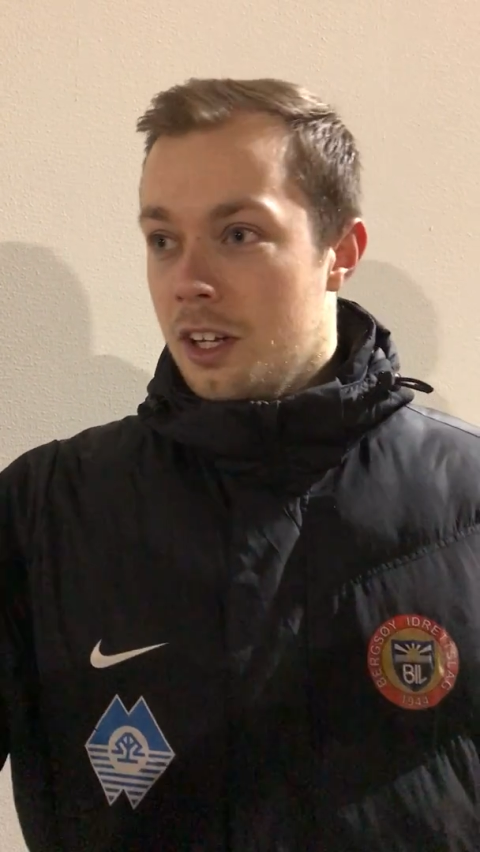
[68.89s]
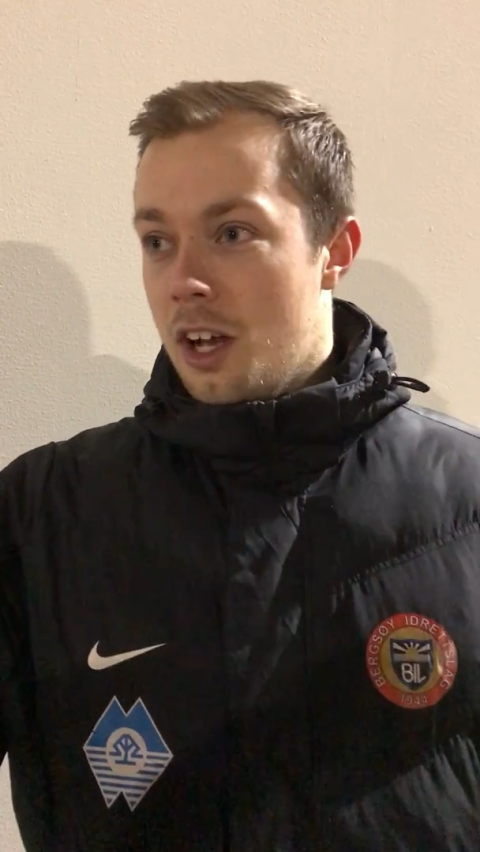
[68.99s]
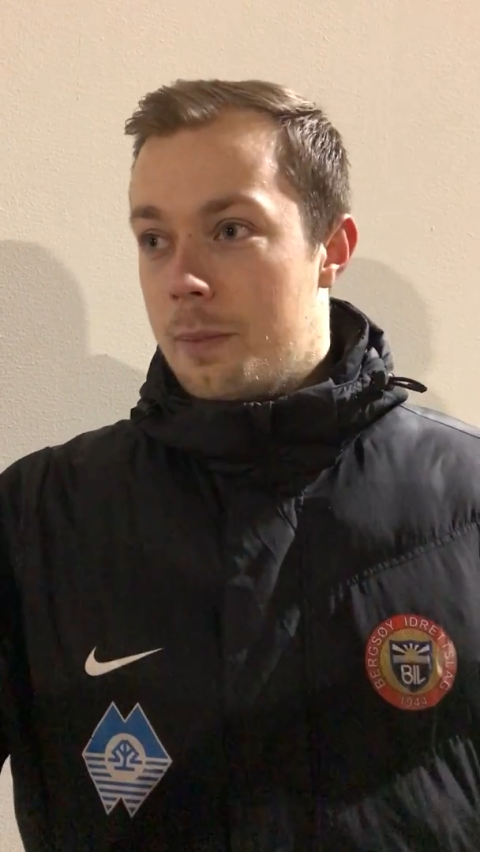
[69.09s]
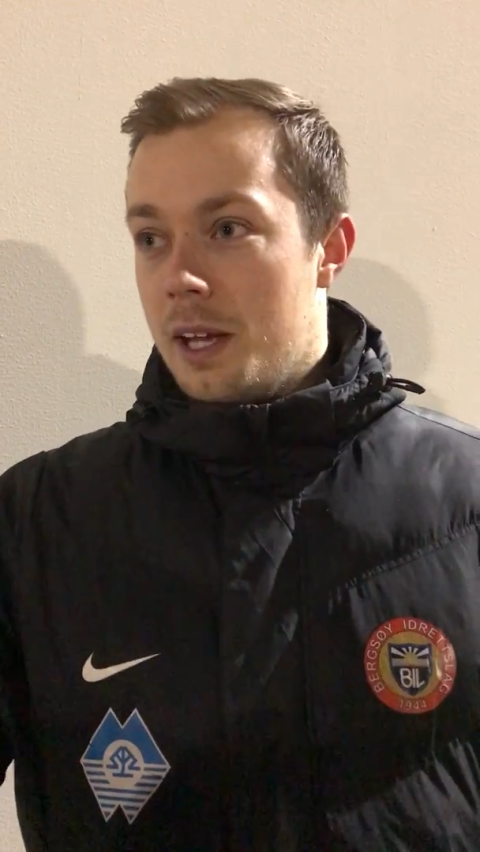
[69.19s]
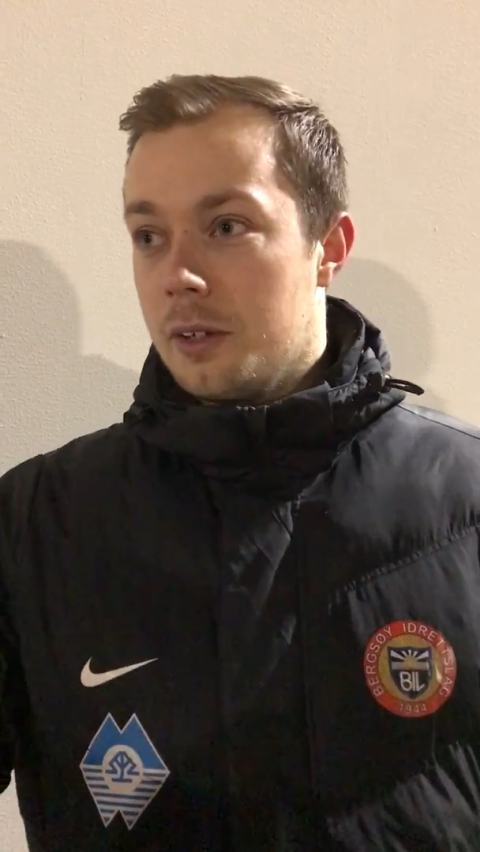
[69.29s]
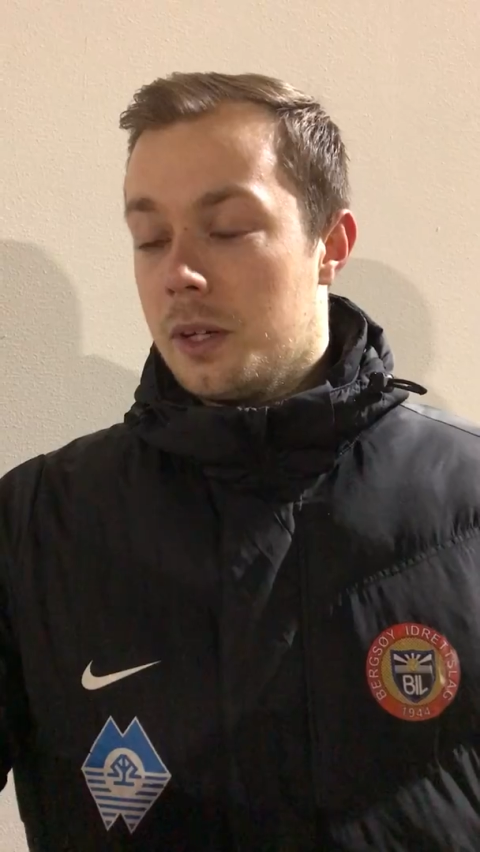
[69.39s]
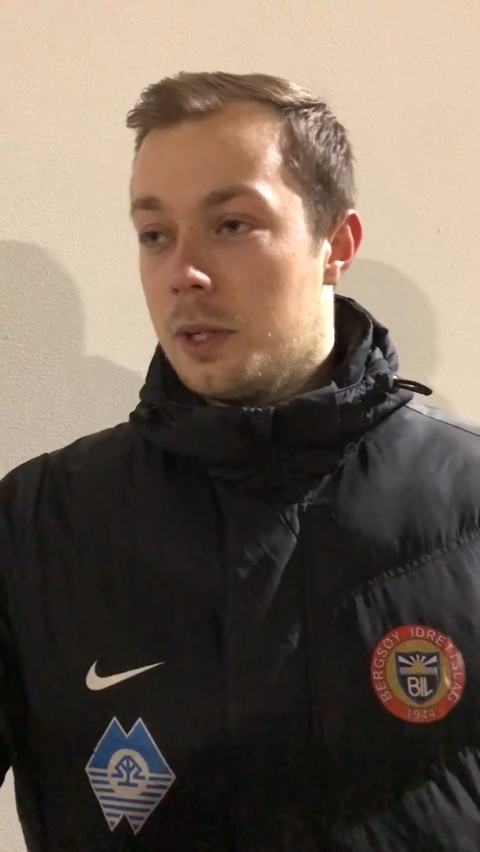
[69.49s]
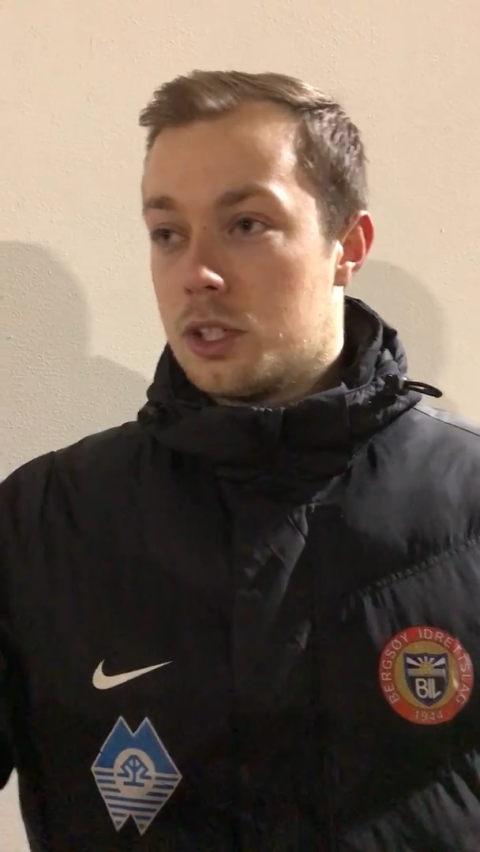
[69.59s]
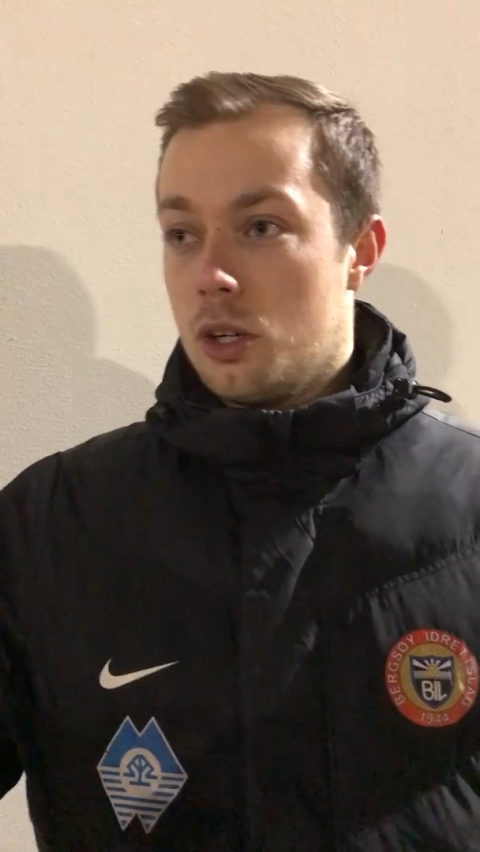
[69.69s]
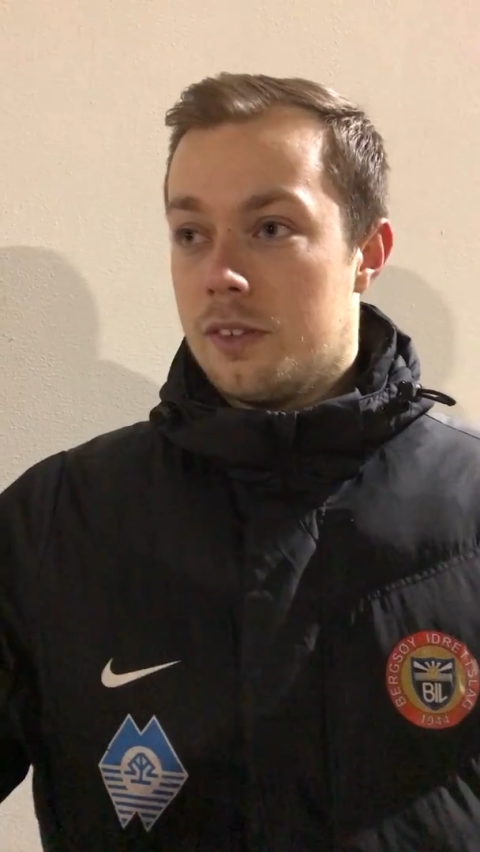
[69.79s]
a penalty
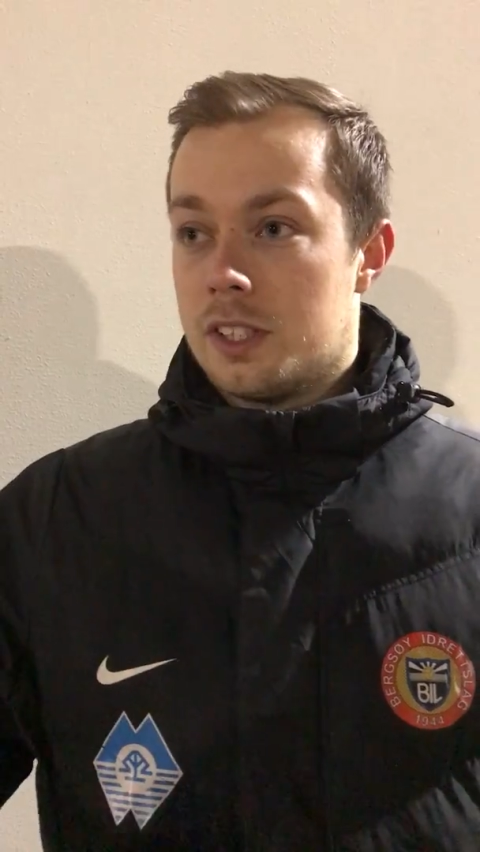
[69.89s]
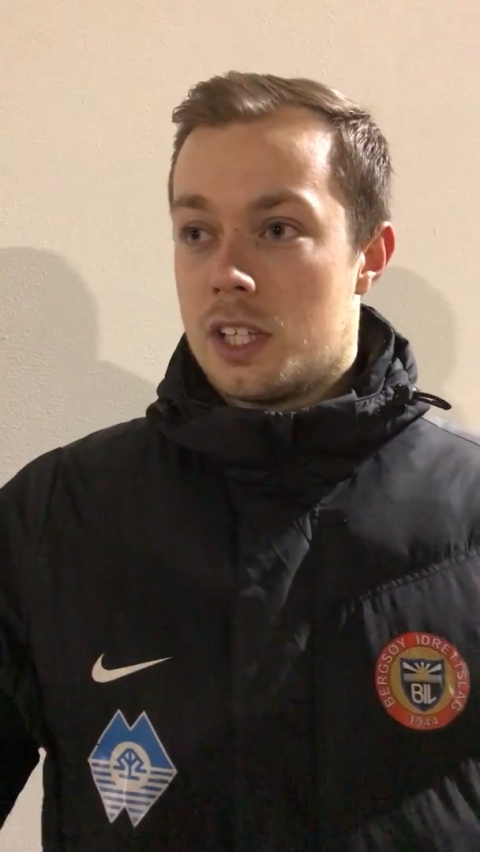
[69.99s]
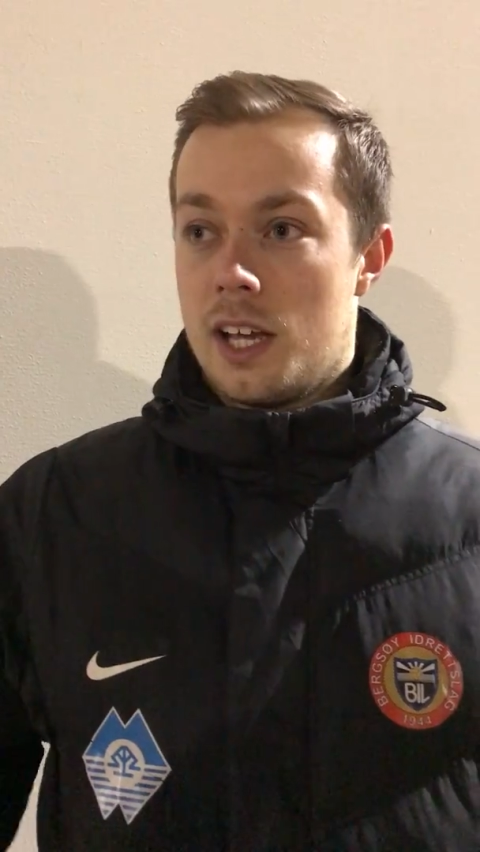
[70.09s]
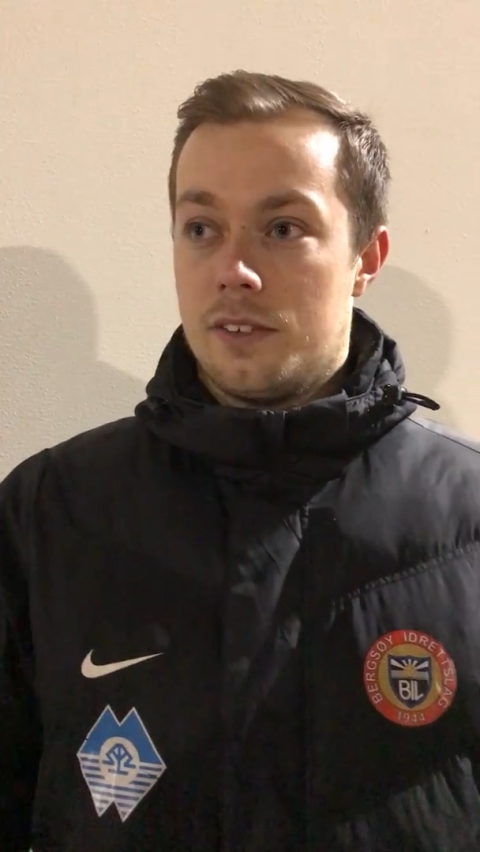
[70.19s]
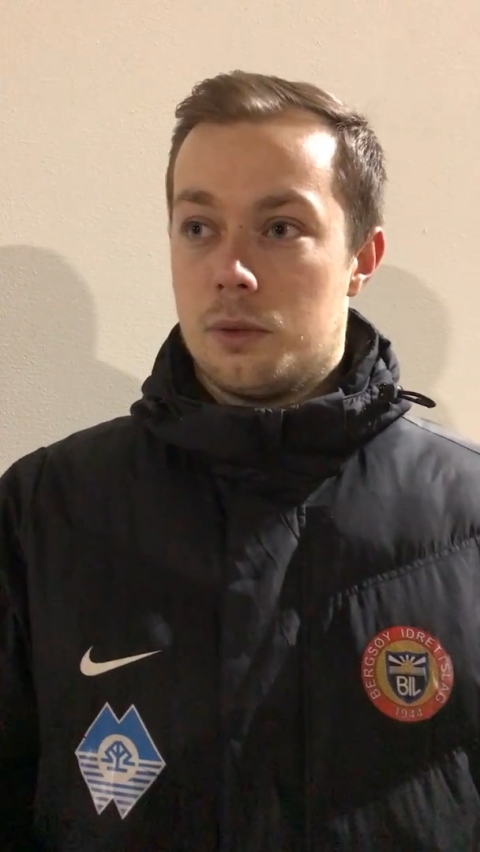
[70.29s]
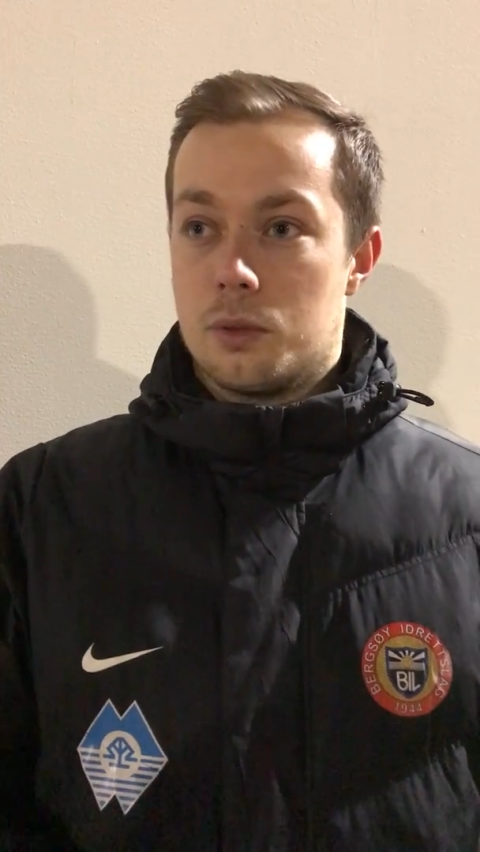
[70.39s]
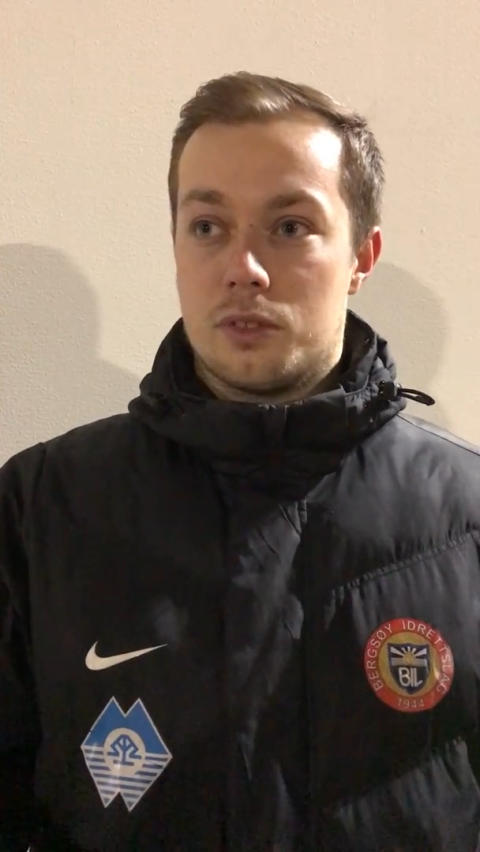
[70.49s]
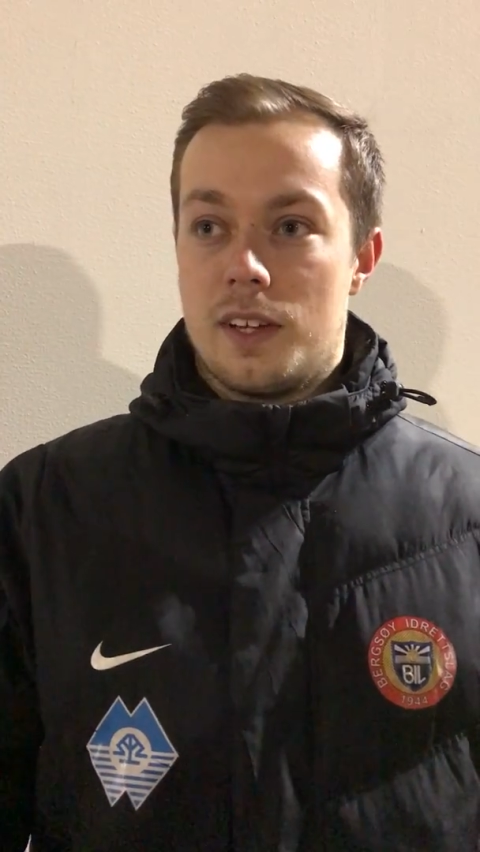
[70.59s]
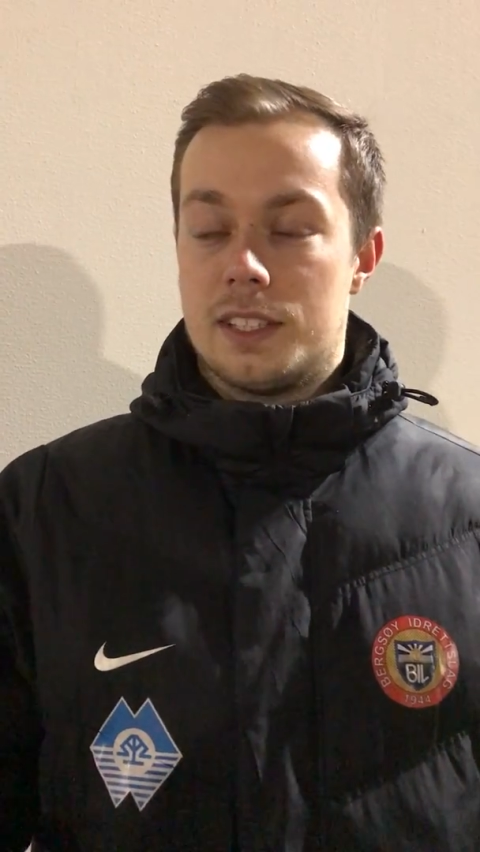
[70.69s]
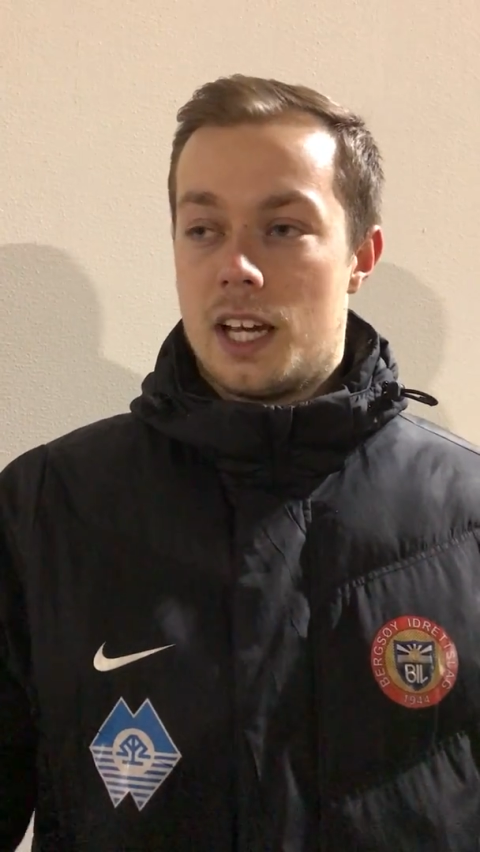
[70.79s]
which Oliver saved, which was
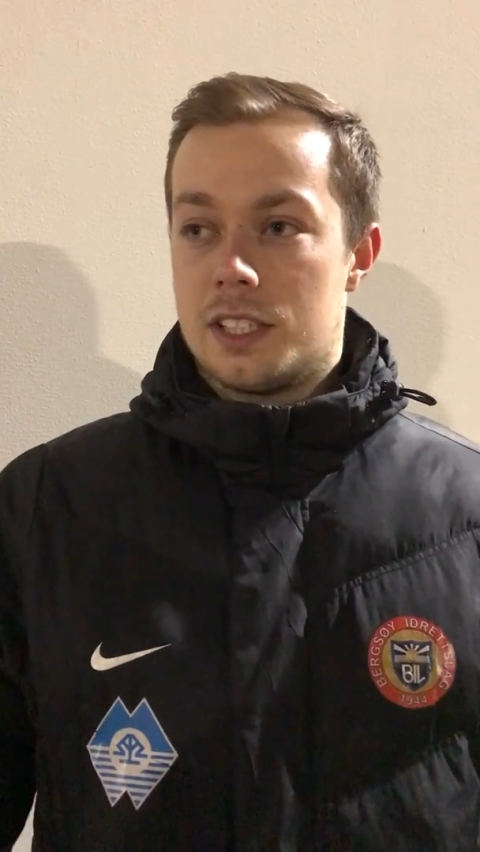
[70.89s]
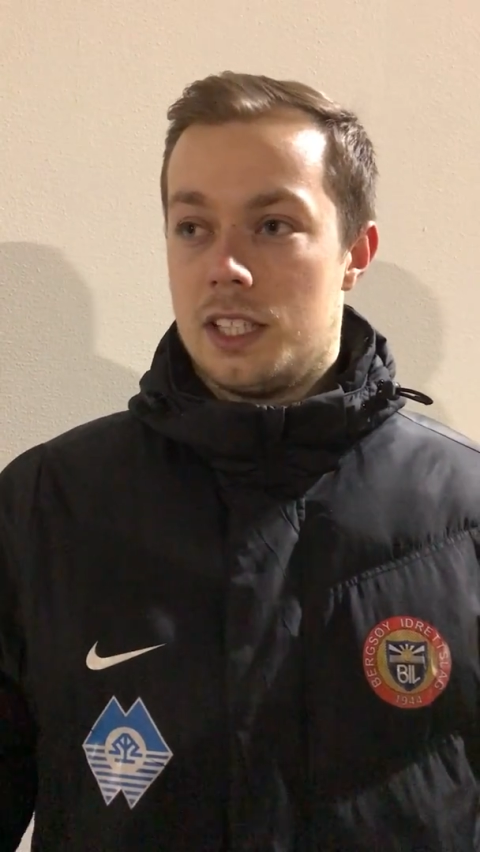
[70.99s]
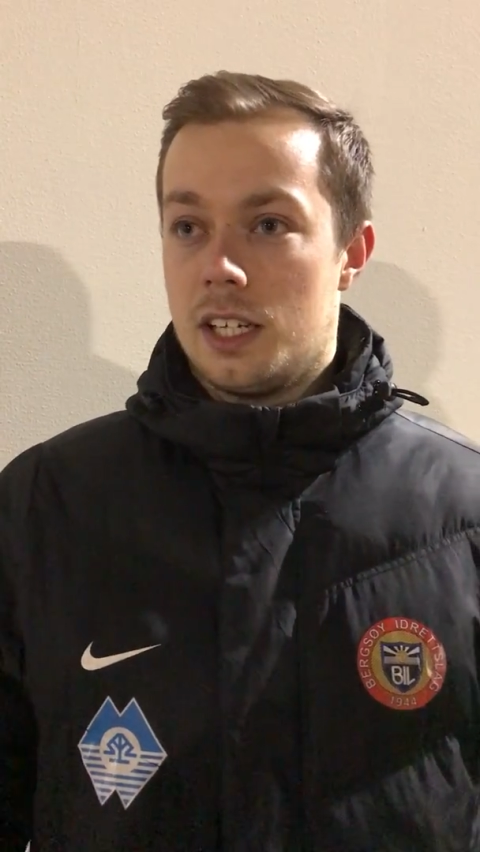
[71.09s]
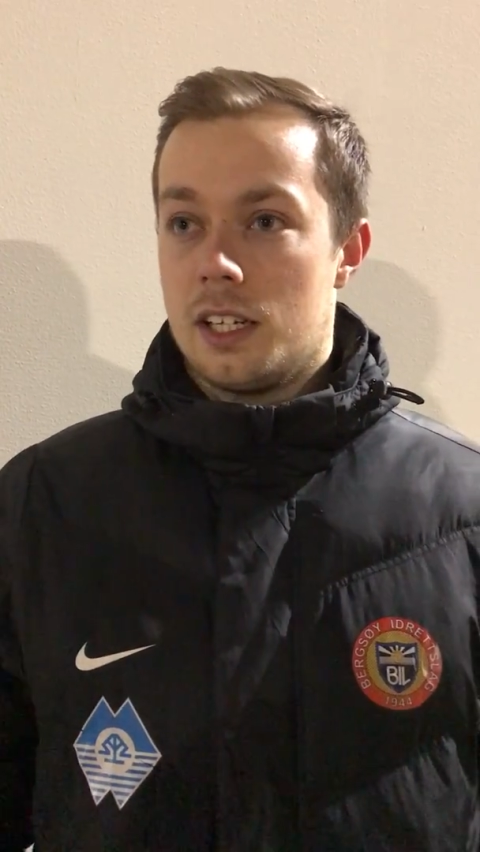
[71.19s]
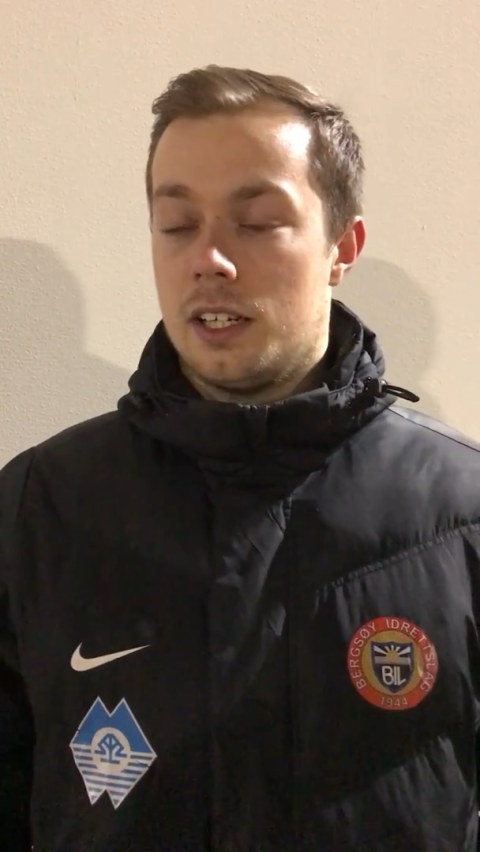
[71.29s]
fantastic,